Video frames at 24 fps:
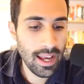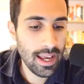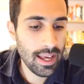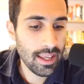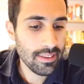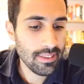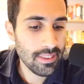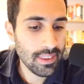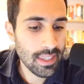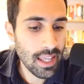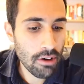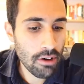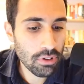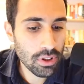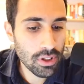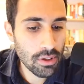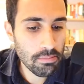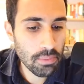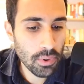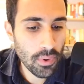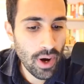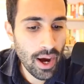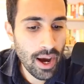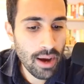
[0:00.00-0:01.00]
Now, the
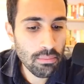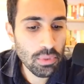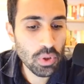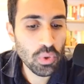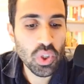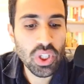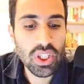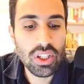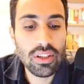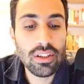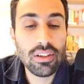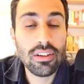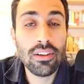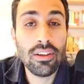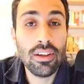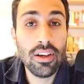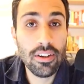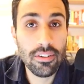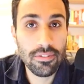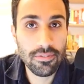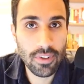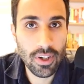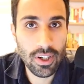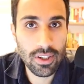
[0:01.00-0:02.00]
primary
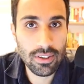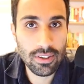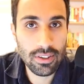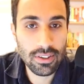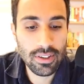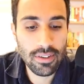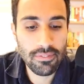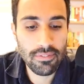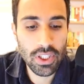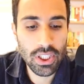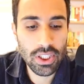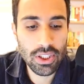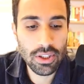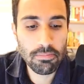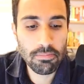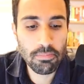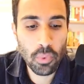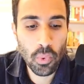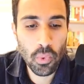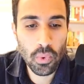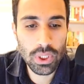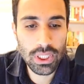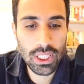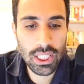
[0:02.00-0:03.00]
clarifier, the very
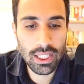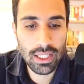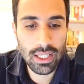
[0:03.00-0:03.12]
important,